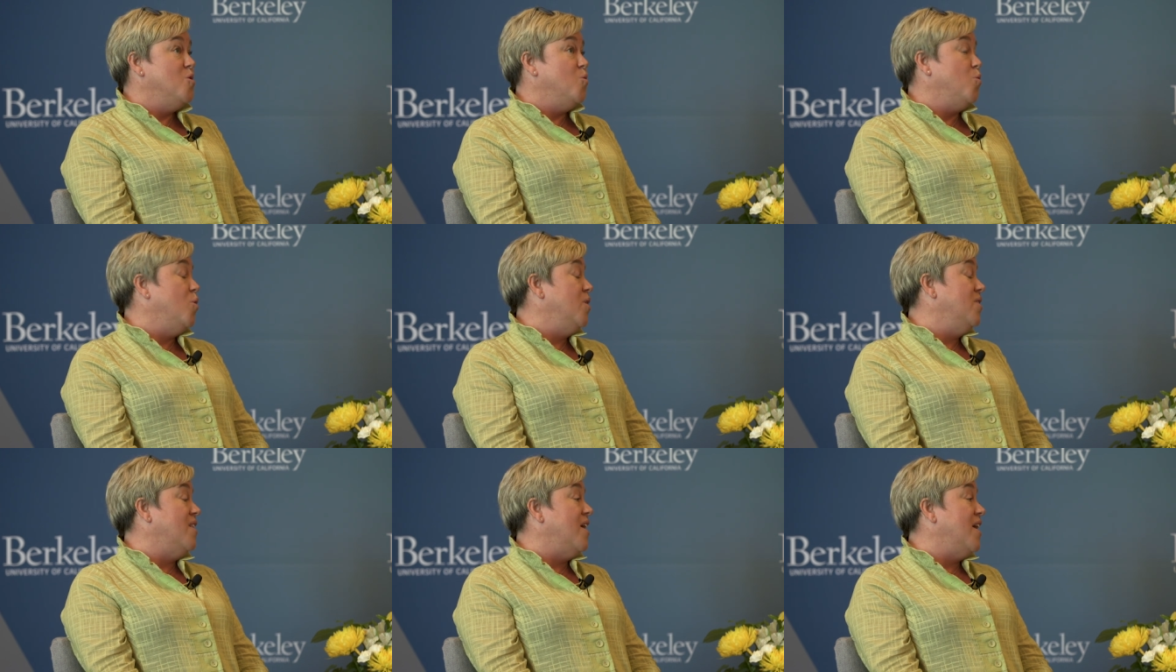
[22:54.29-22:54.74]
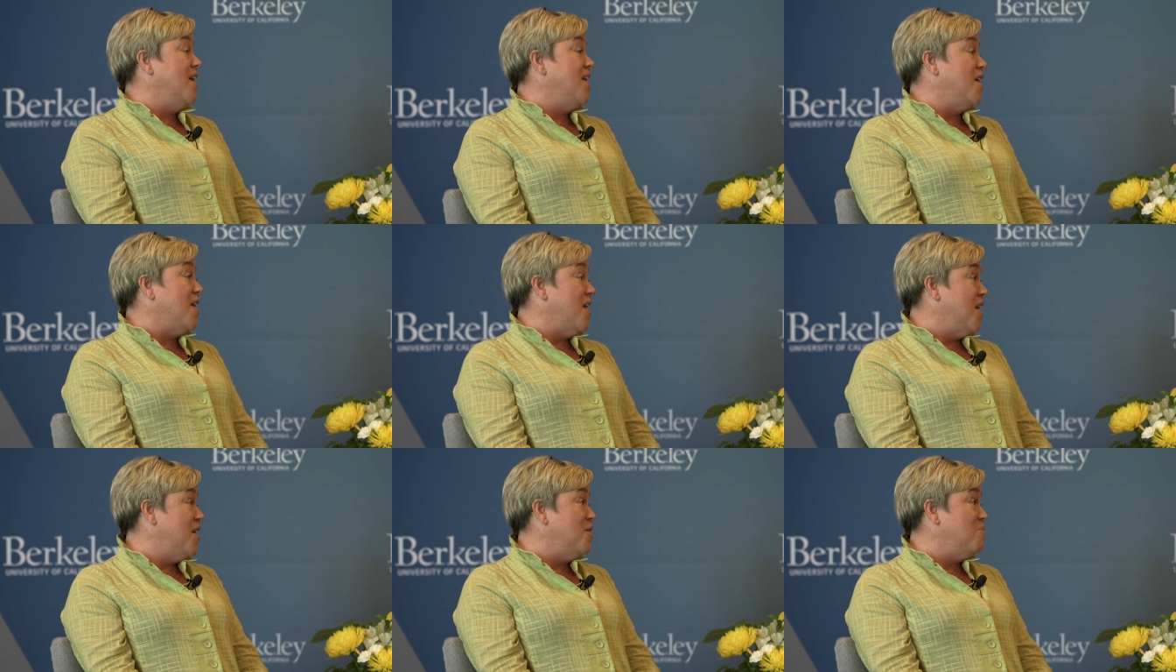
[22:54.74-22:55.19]
one line
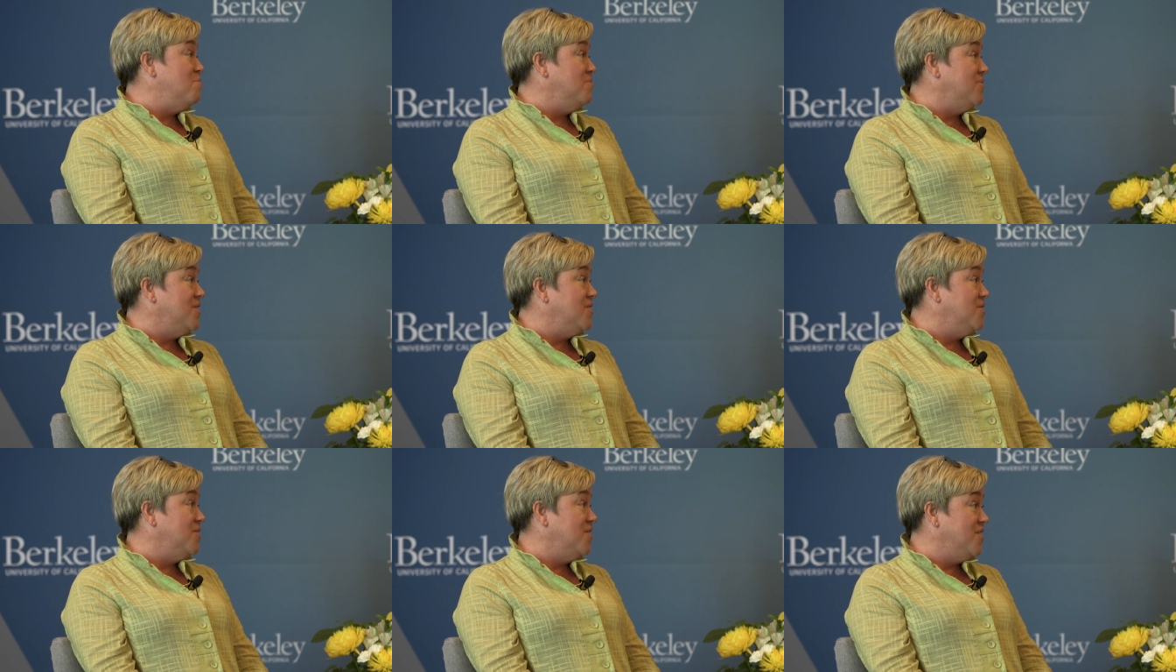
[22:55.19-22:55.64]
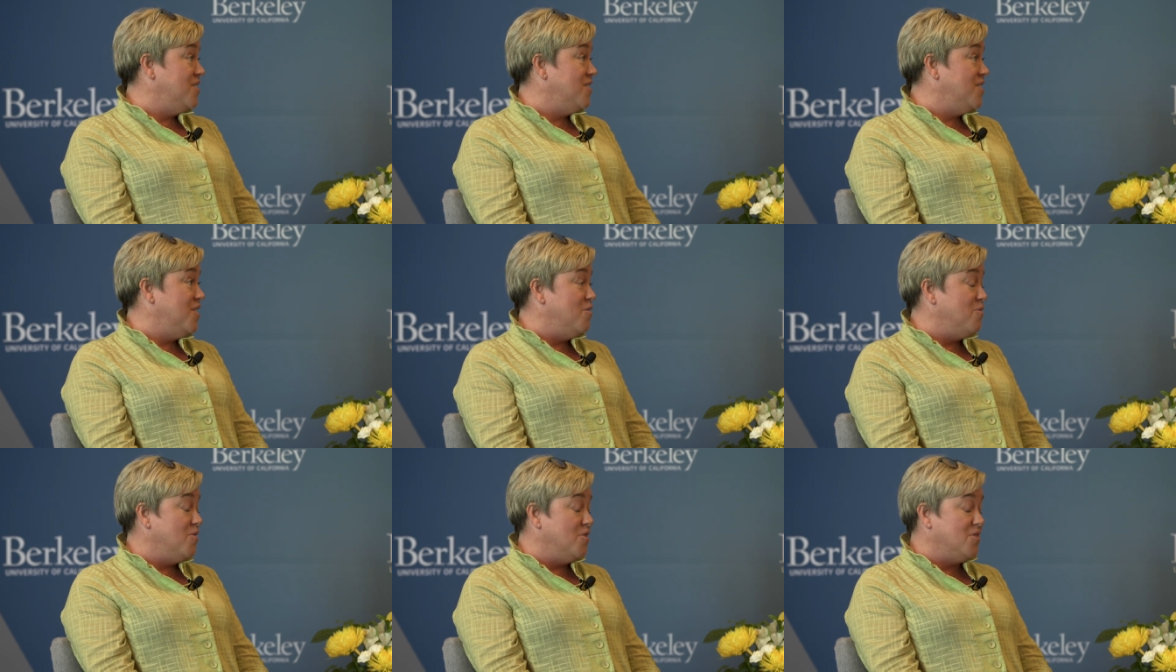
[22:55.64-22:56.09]
item to the
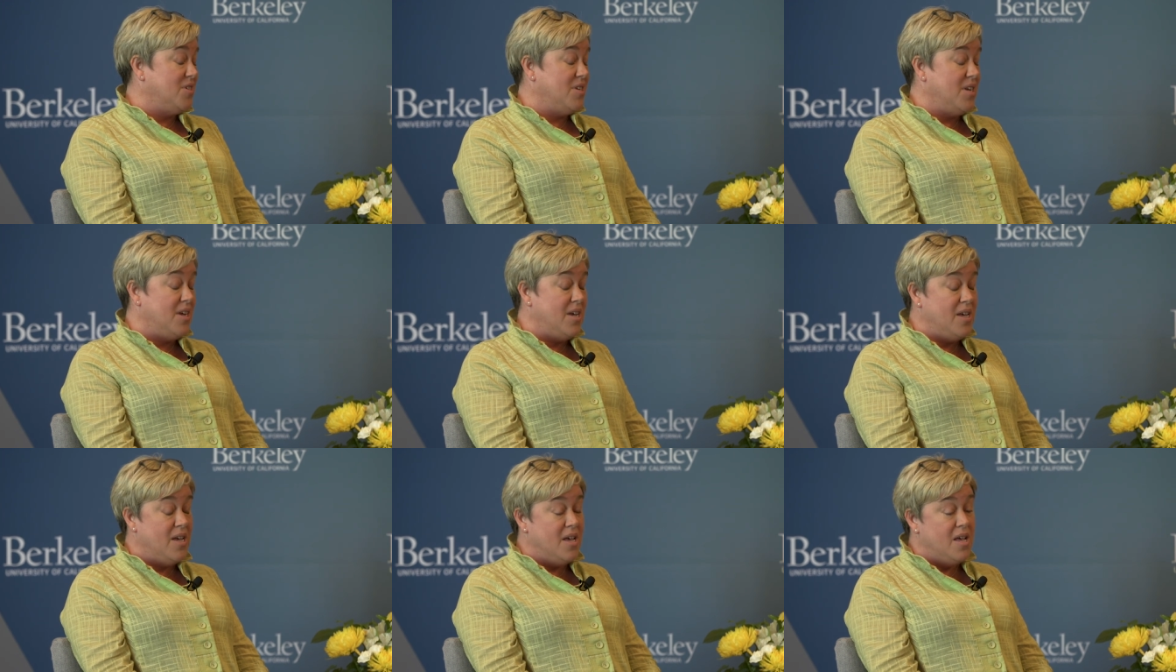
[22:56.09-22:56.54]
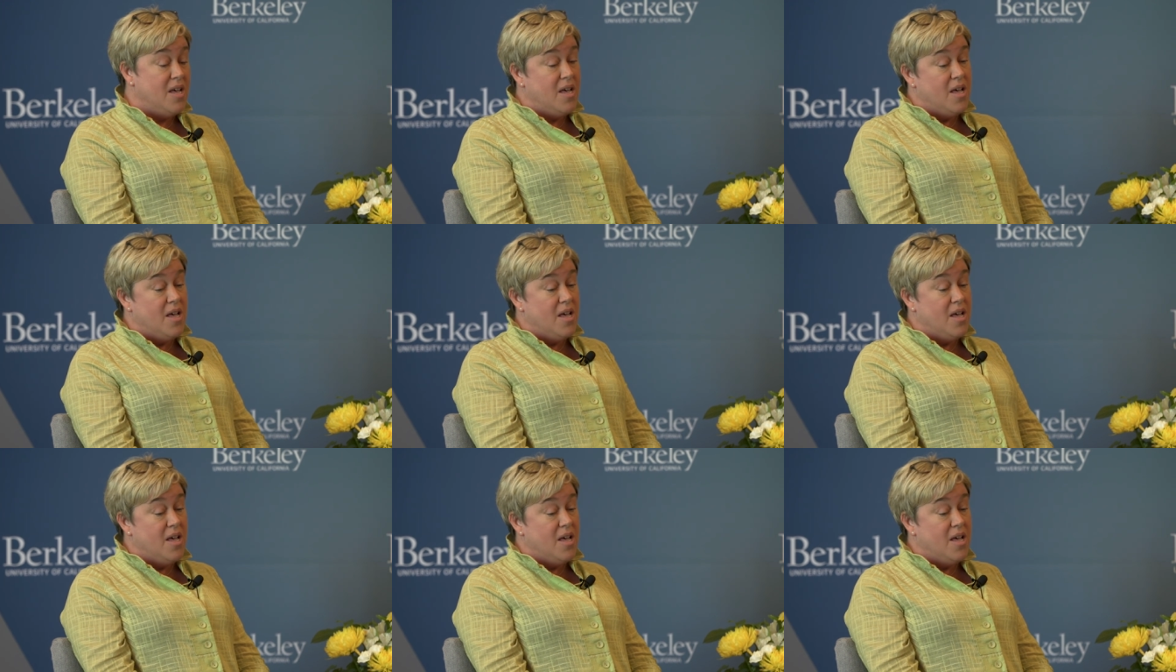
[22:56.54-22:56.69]
university.